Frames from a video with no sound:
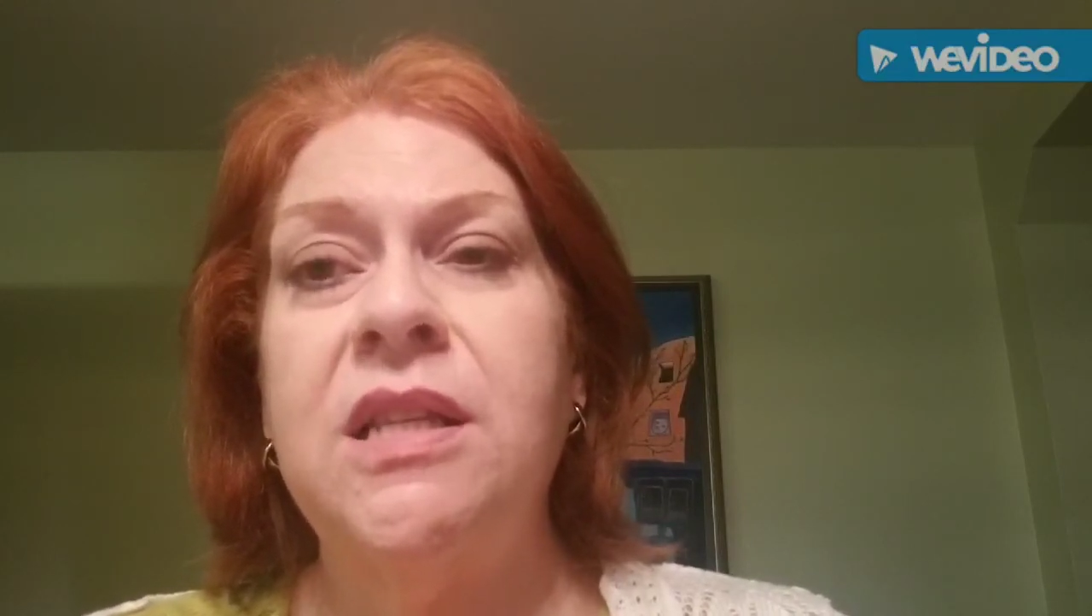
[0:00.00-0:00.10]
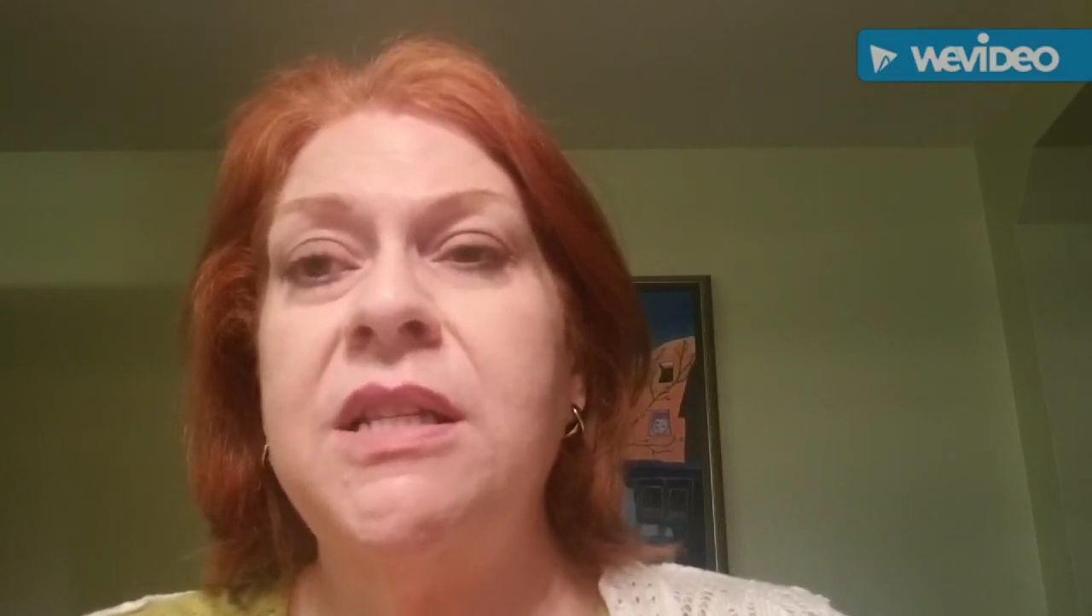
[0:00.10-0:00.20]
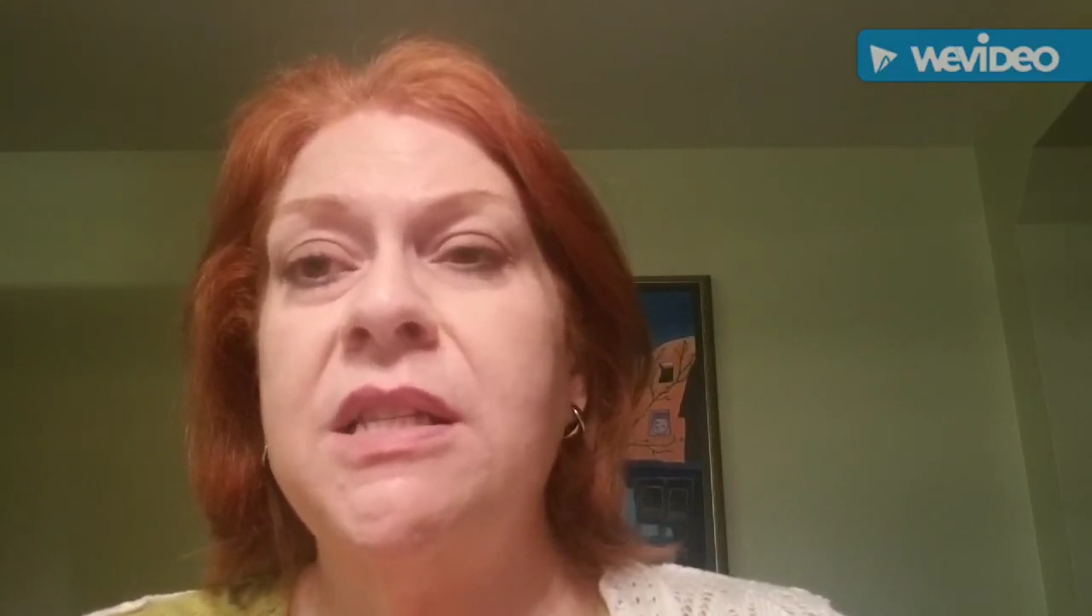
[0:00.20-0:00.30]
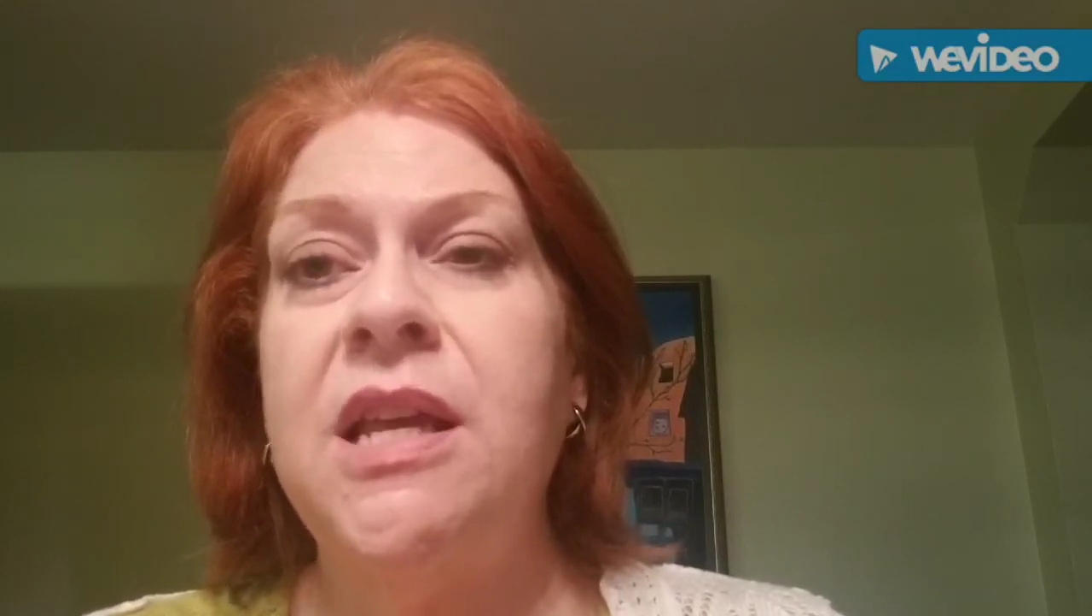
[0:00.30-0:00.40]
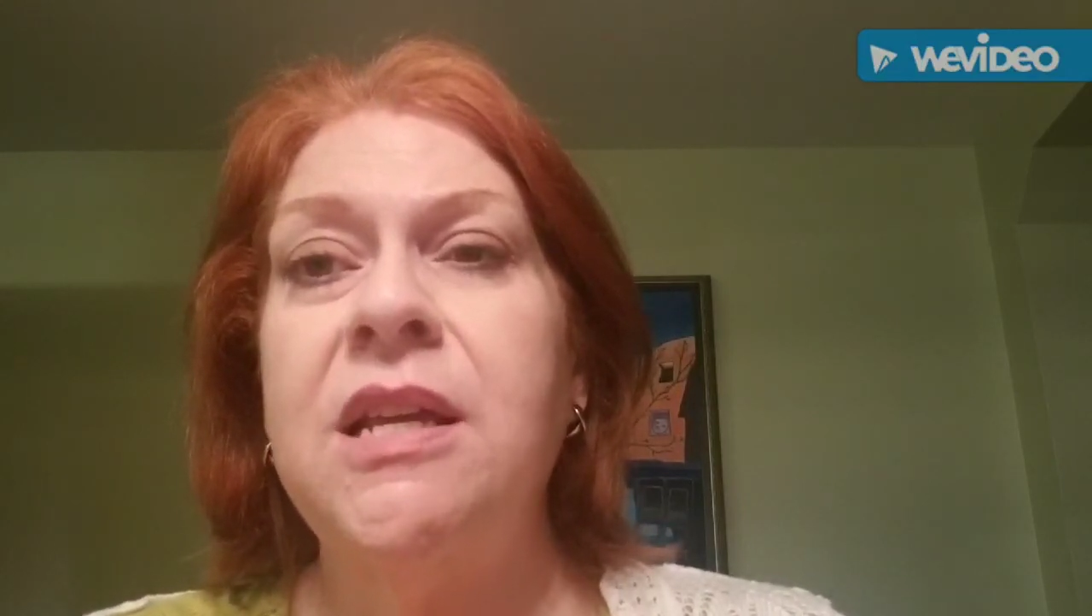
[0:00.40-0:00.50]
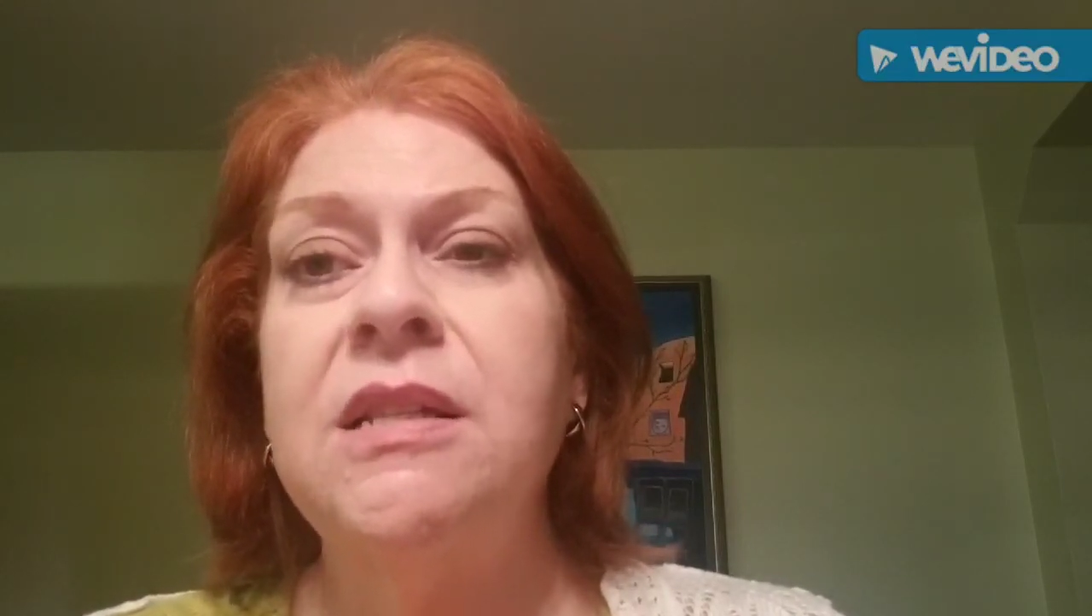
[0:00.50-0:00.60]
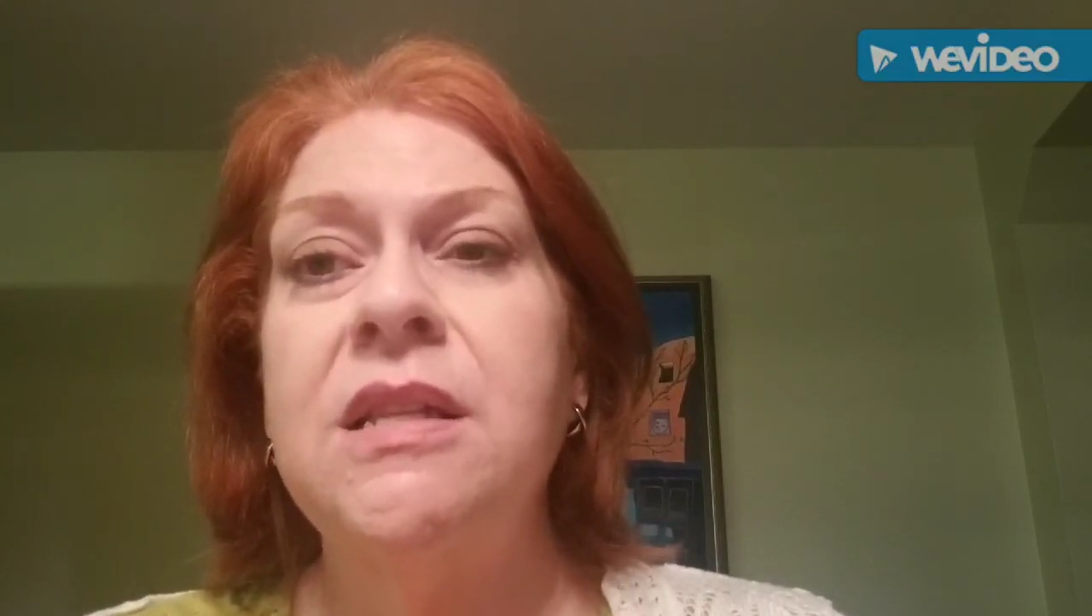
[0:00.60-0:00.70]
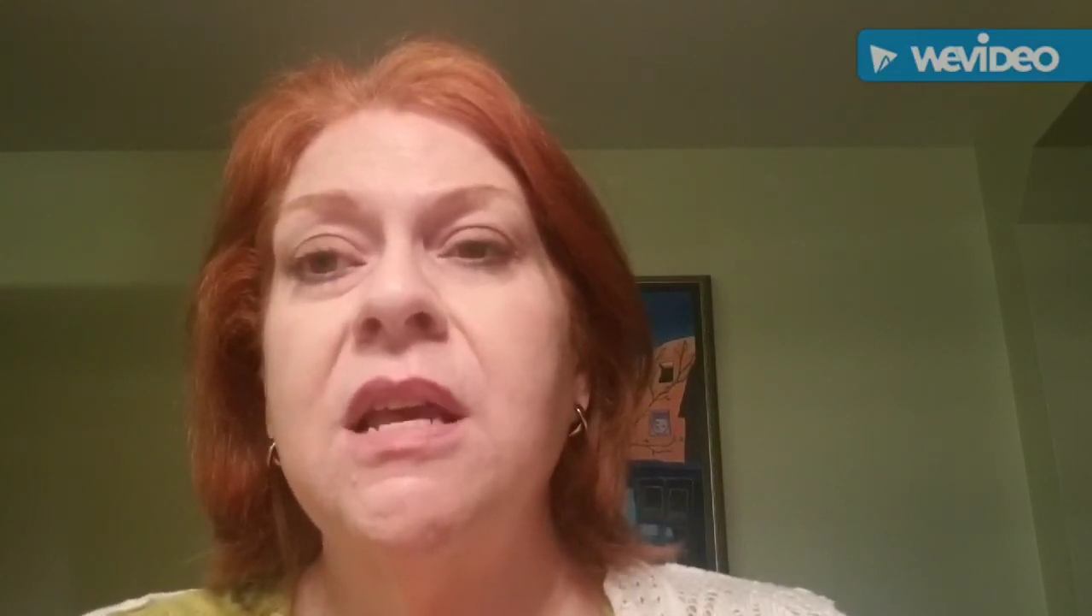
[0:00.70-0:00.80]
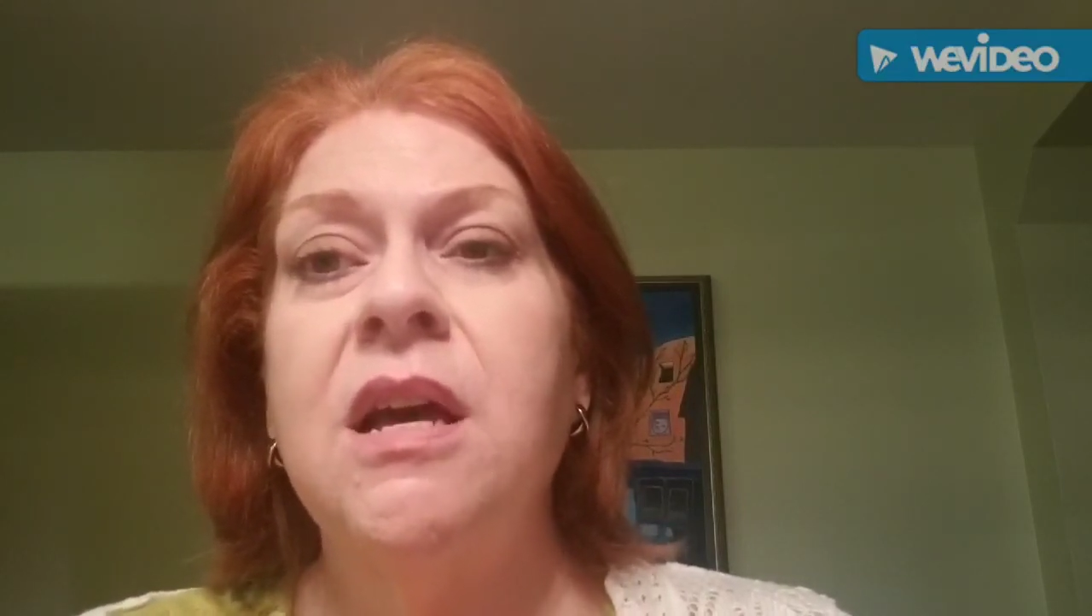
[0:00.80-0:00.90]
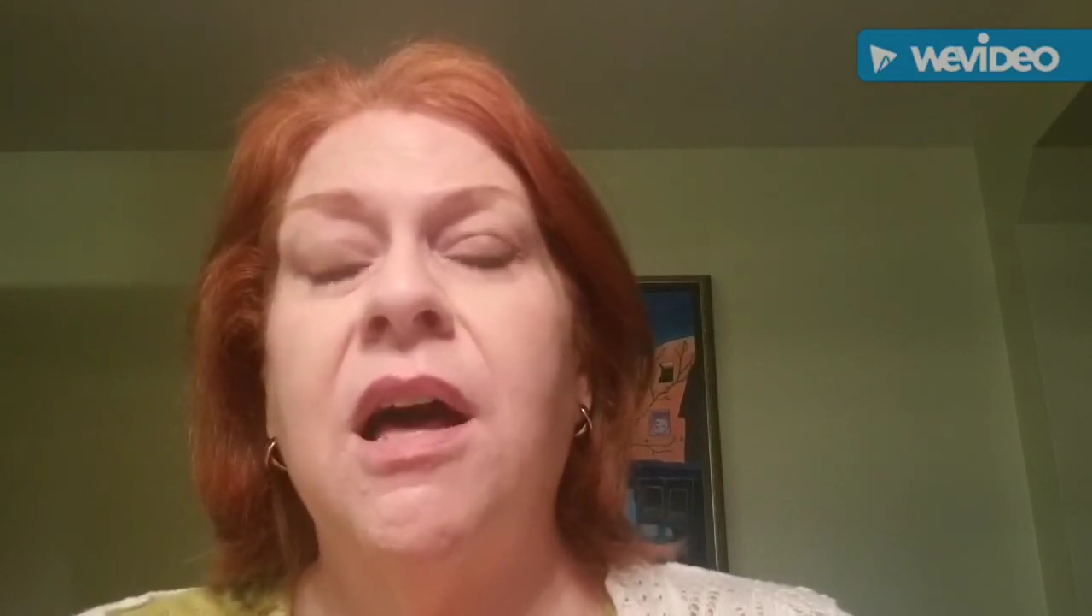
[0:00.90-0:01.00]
these things,